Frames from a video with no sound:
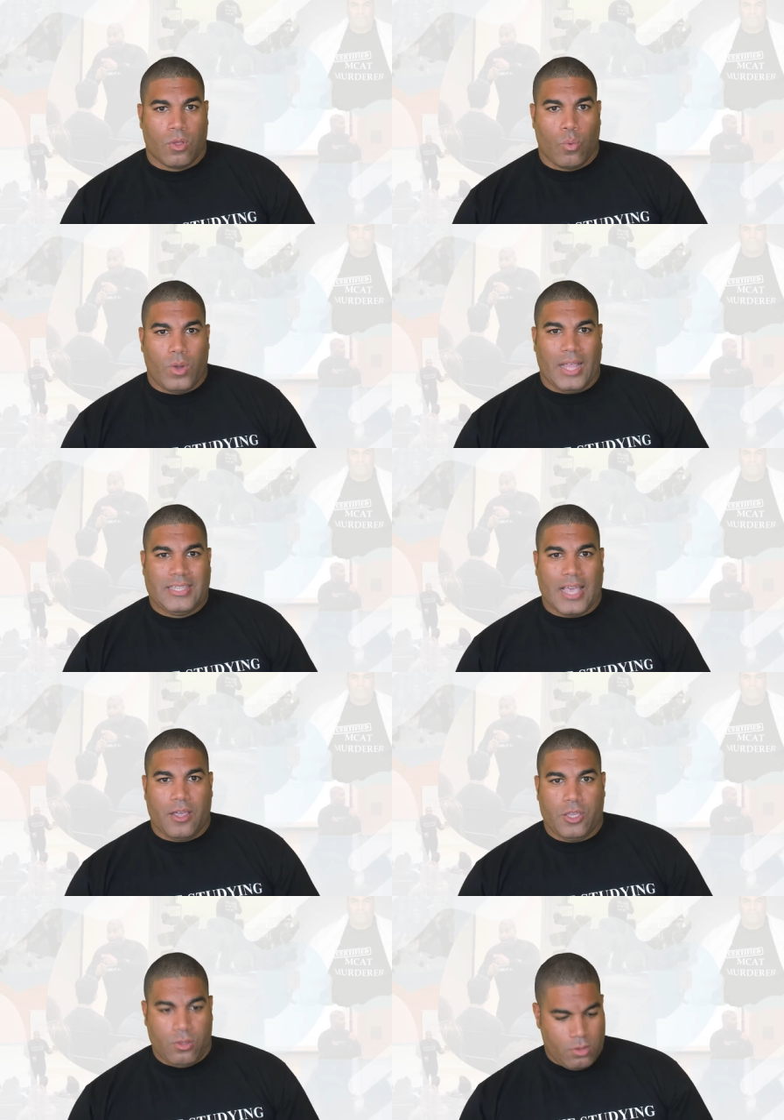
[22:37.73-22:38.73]
When they tell
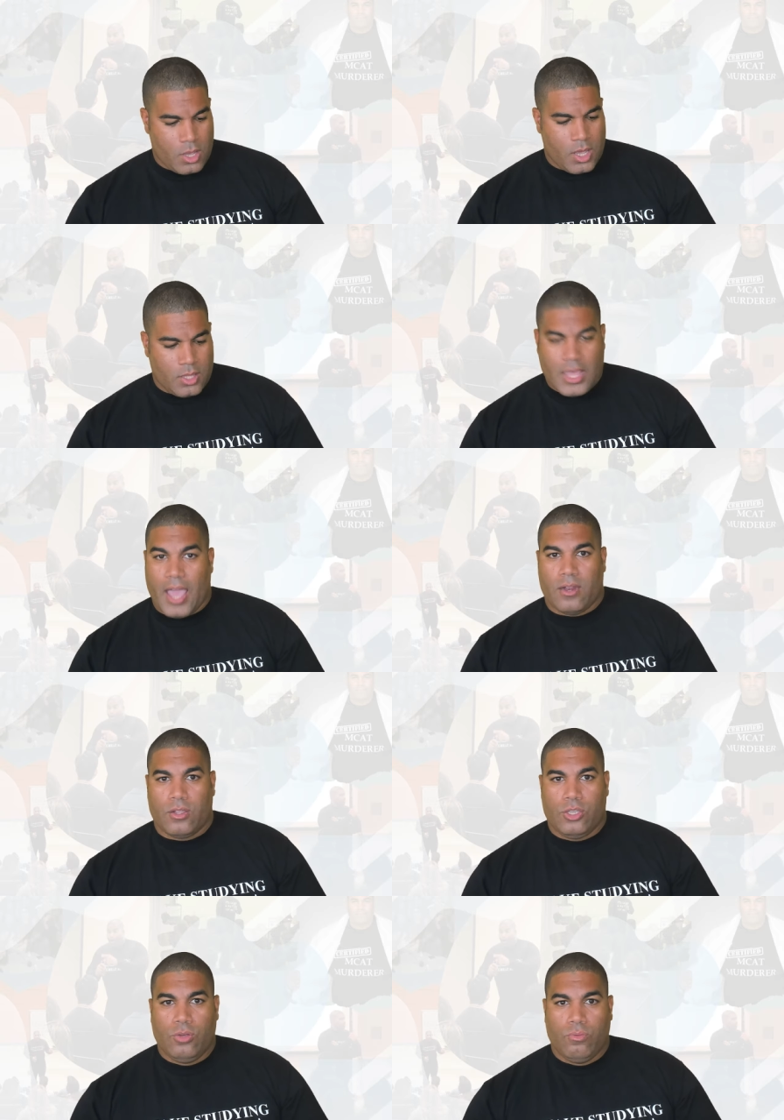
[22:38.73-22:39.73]
you that
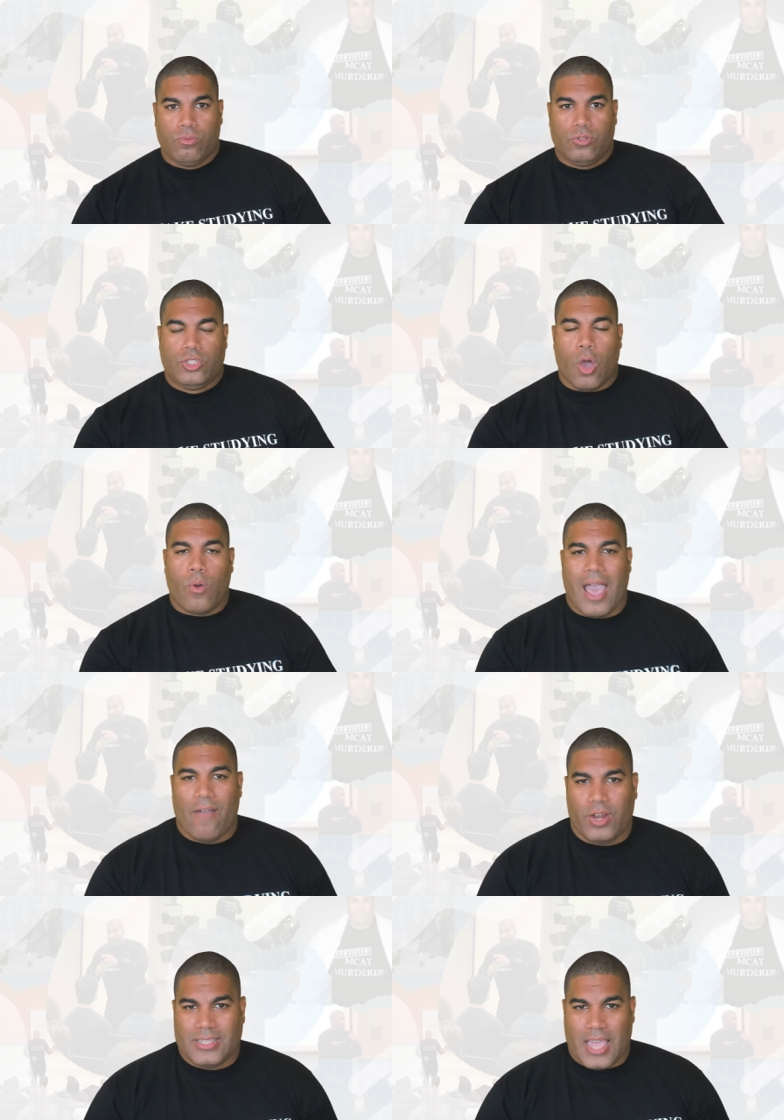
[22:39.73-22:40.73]
you don't
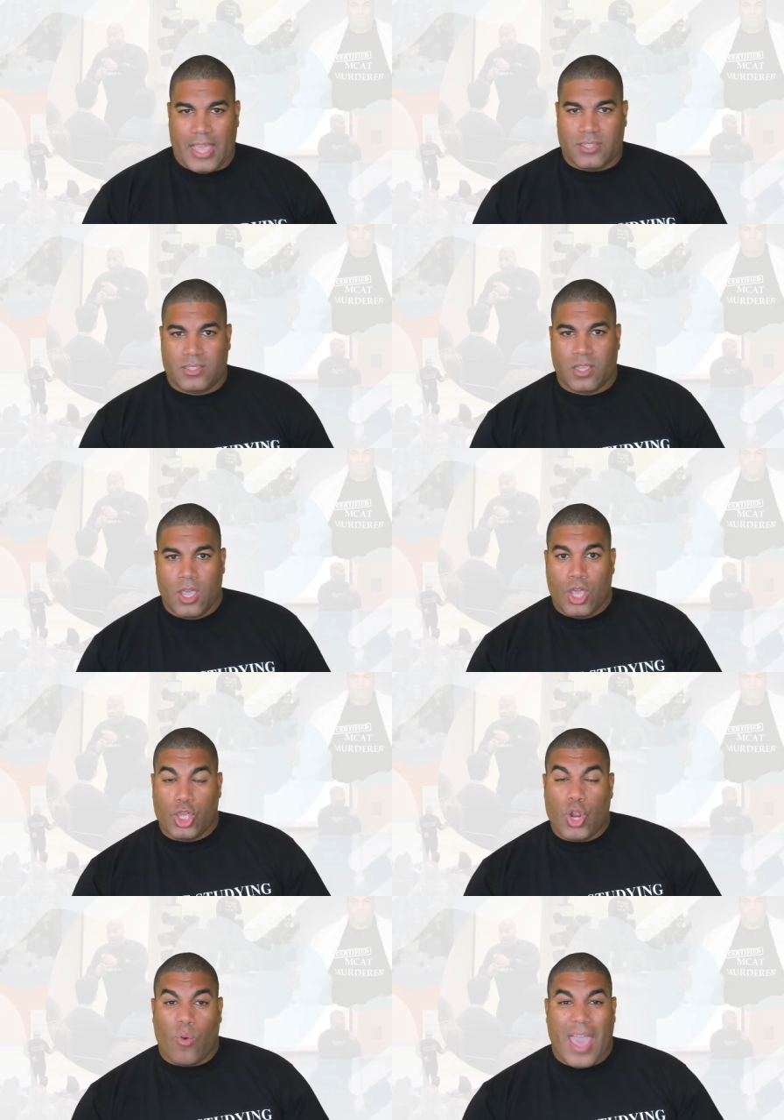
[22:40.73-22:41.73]
have what it takes,
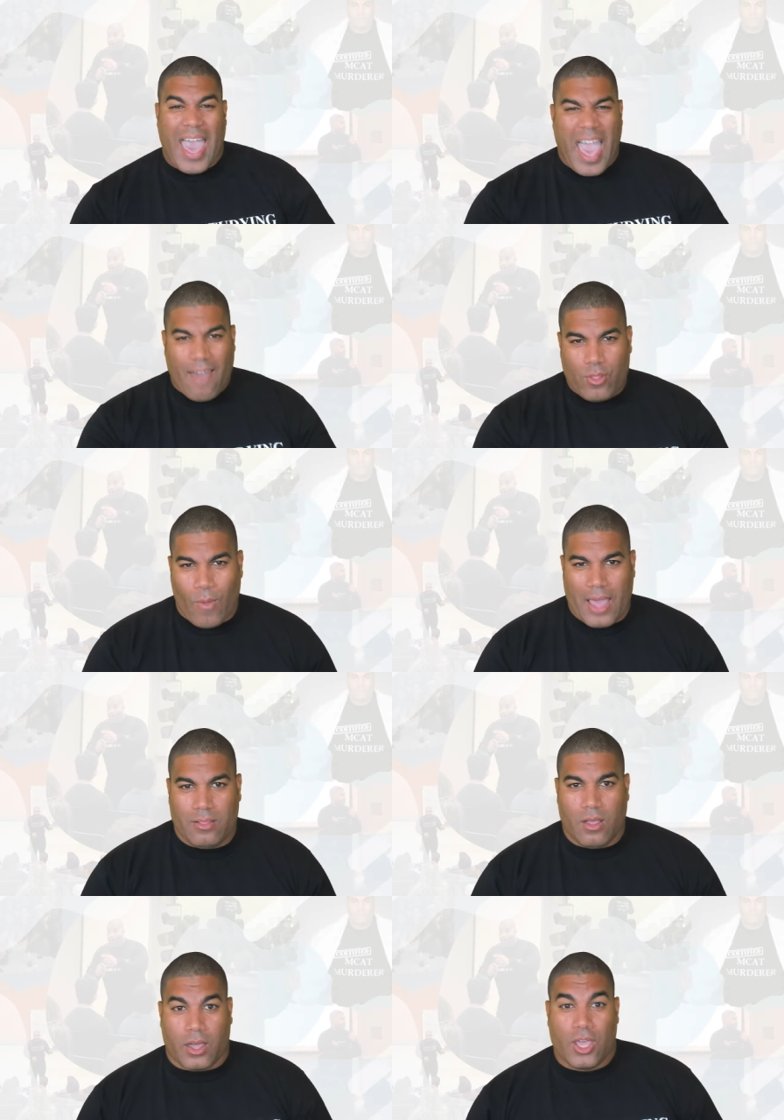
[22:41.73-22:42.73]
you don't have the right
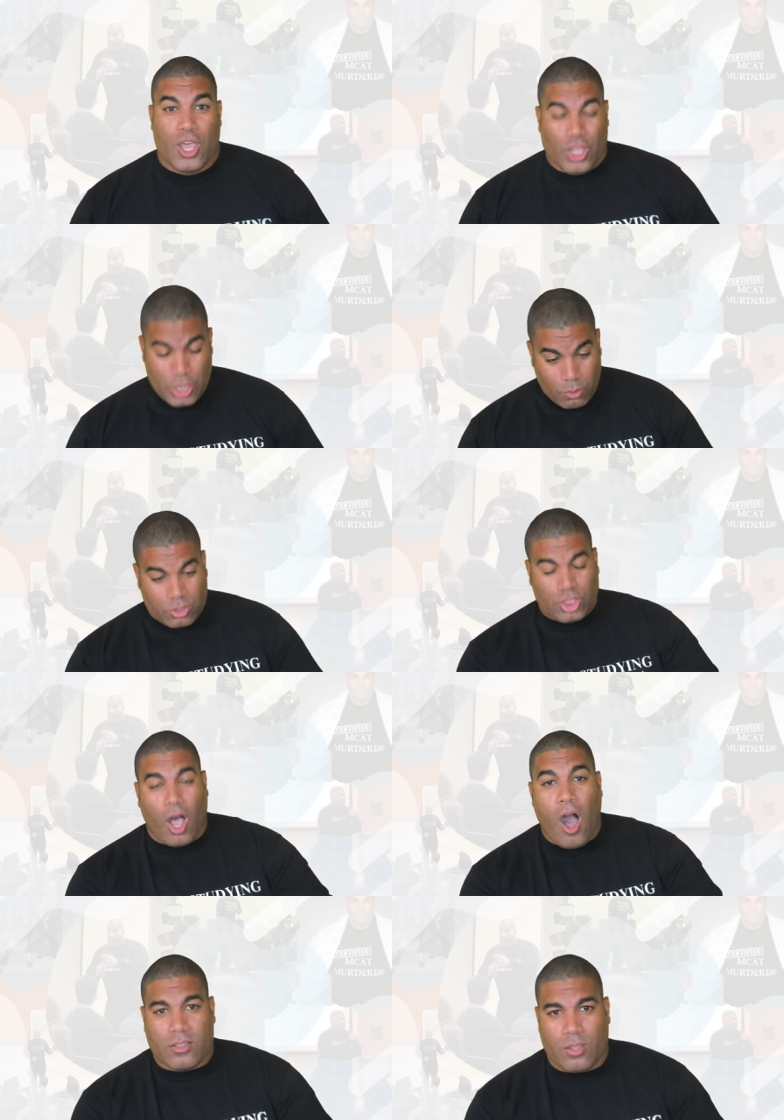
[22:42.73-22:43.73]
look, you don't
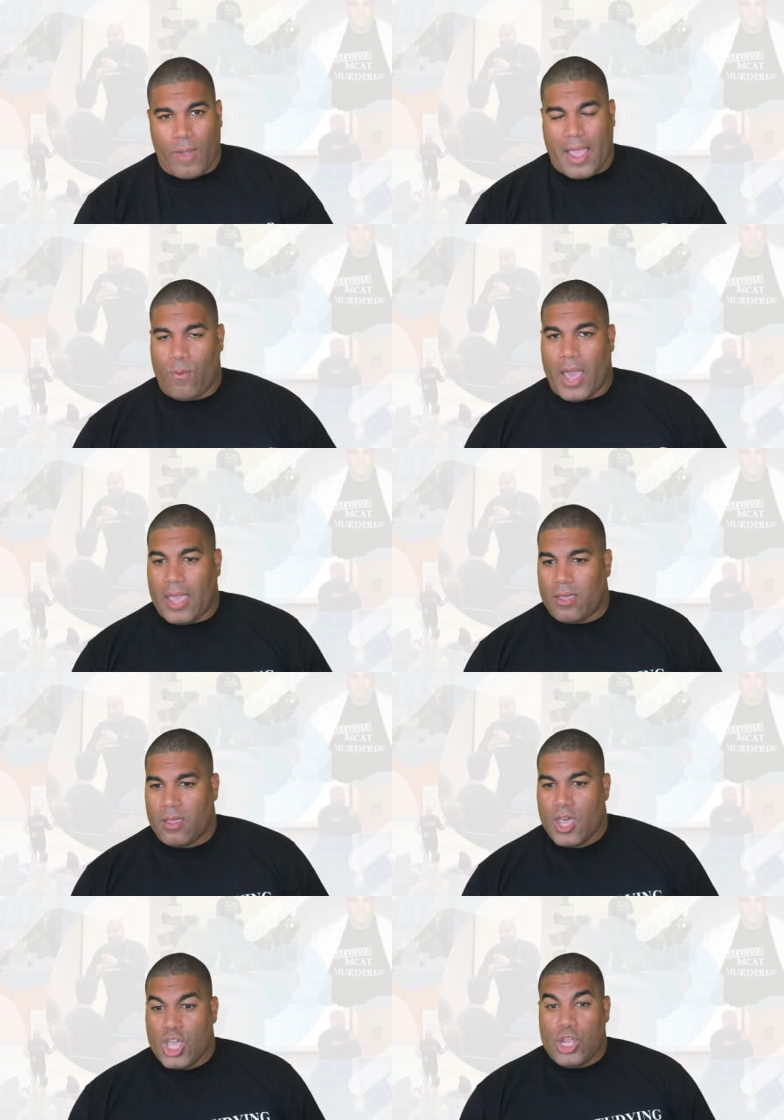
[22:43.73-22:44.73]
talk the right way,
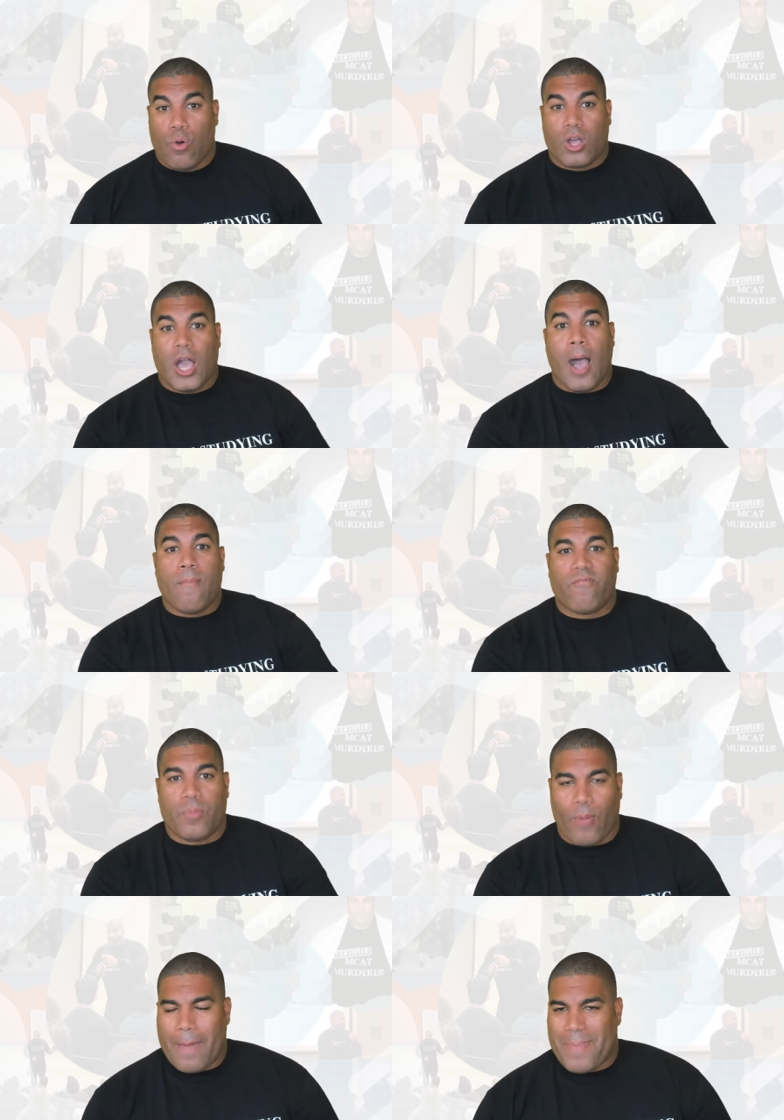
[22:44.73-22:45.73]
you don't come from
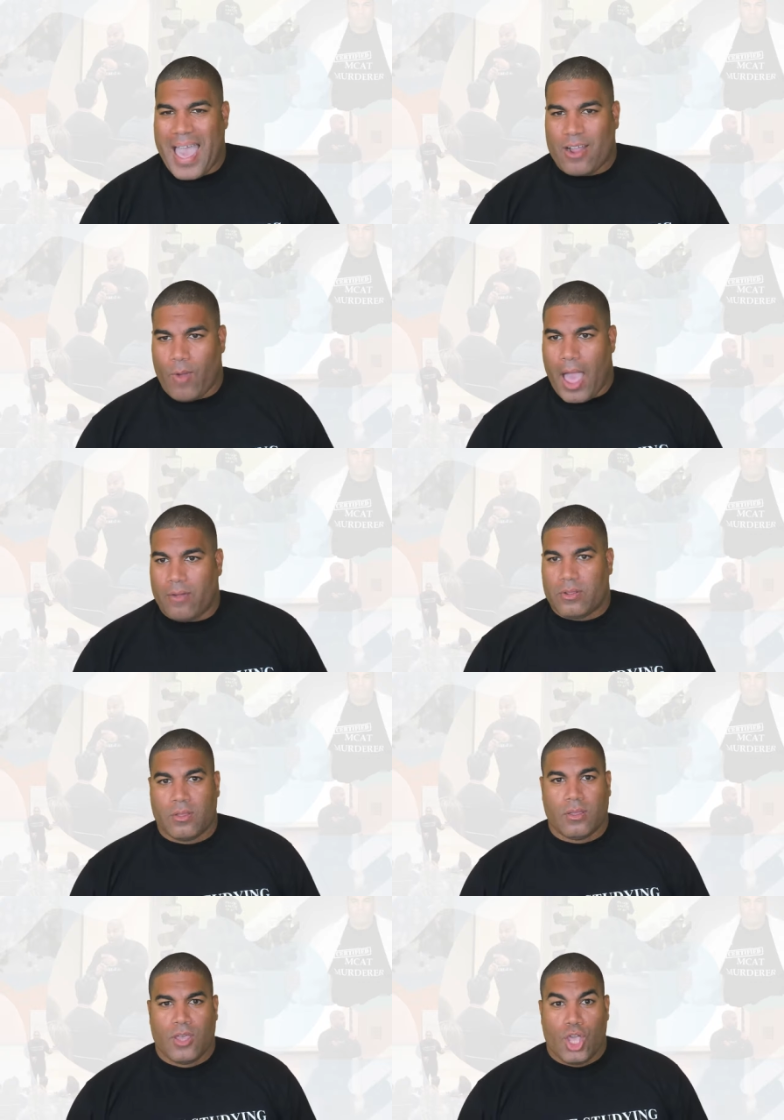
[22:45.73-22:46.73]
the right background,
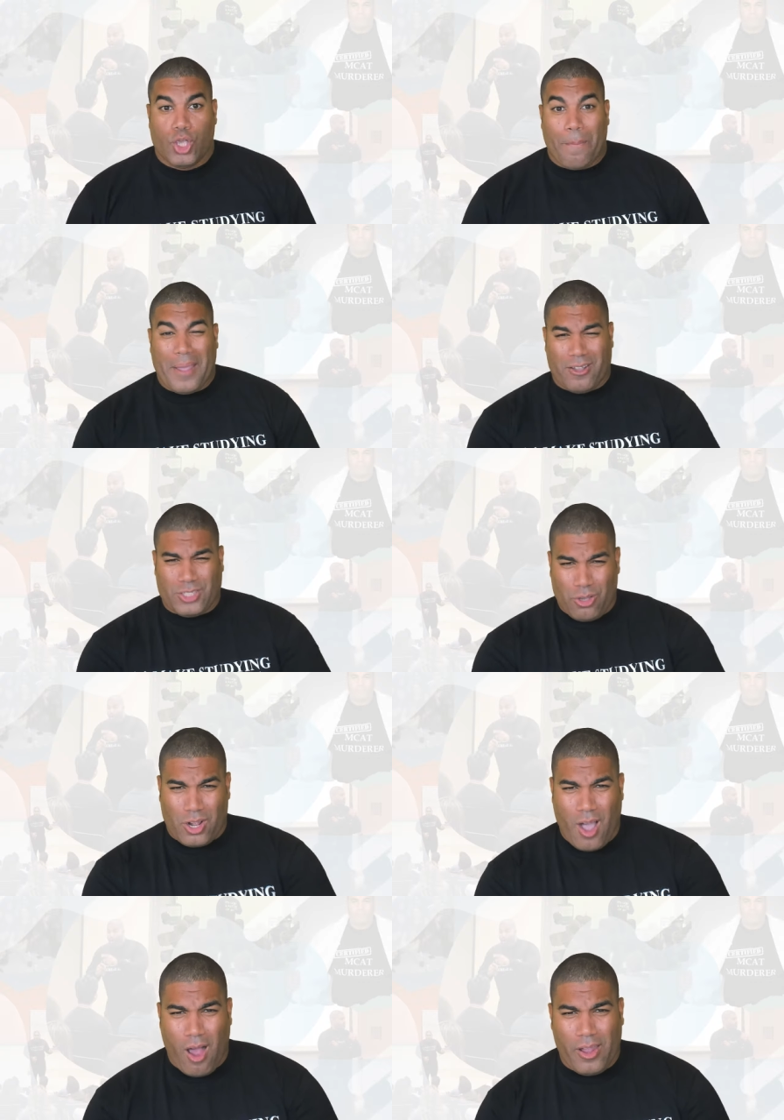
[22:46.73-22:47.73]
your parents didn't go to
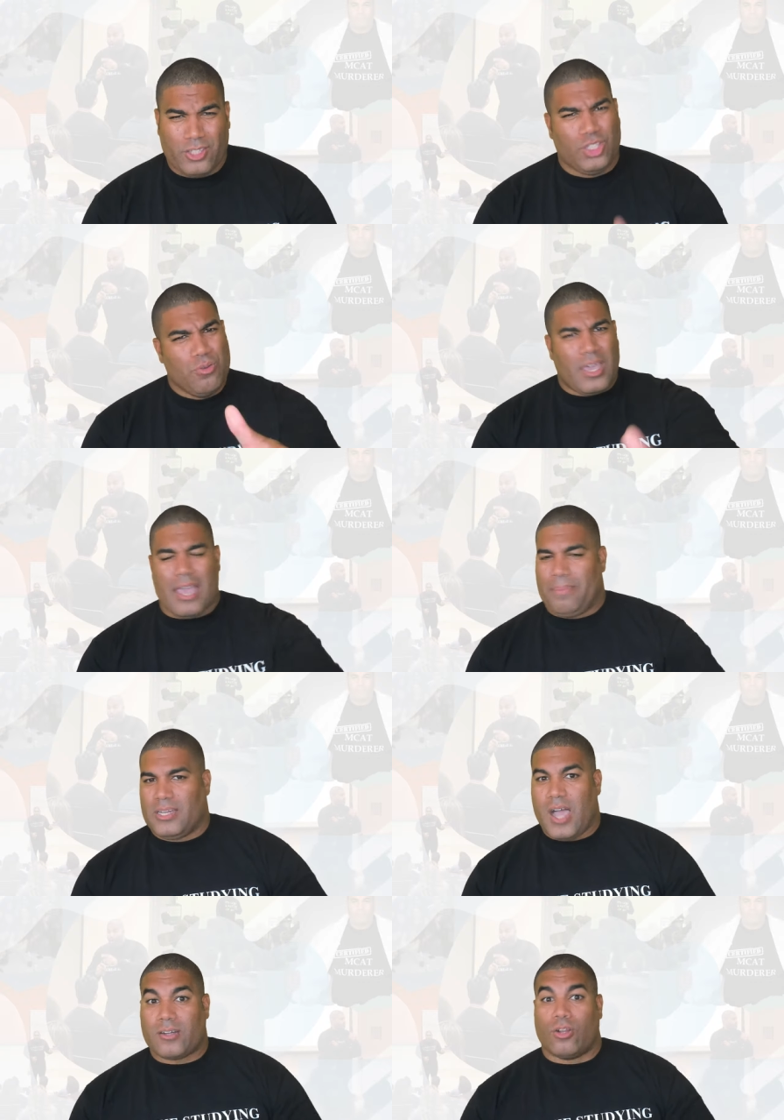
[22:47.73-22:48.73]
college, you can't be a
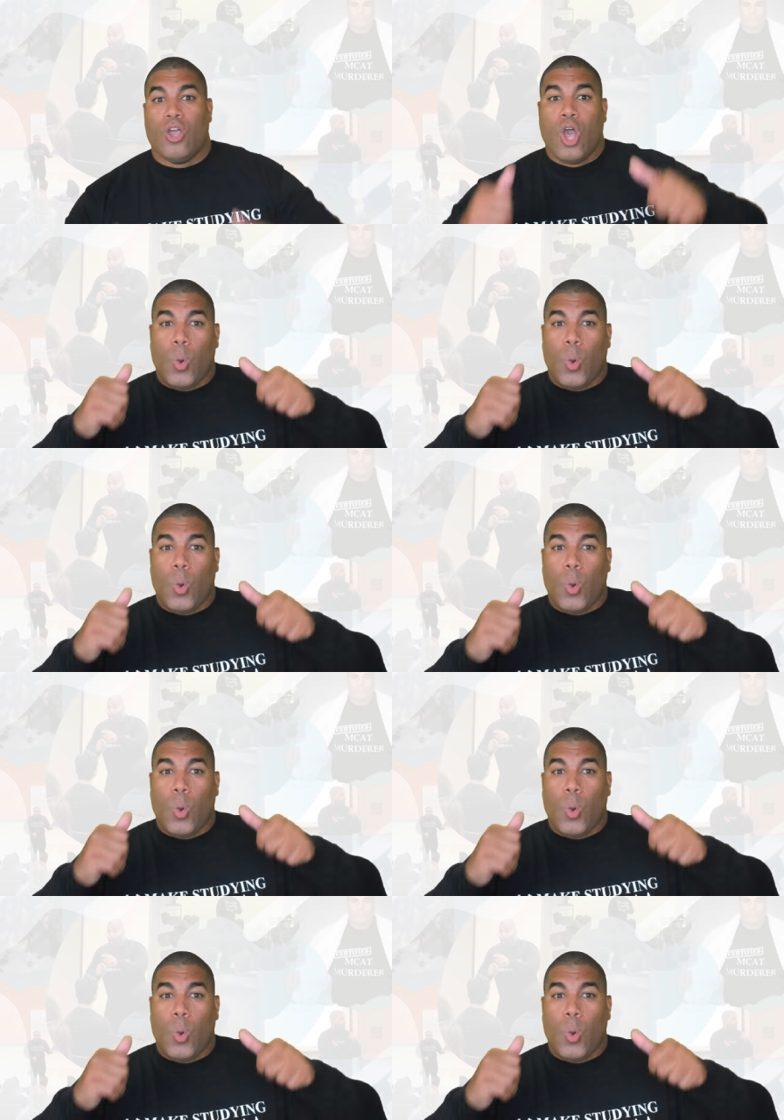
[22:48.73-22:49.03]
doctor.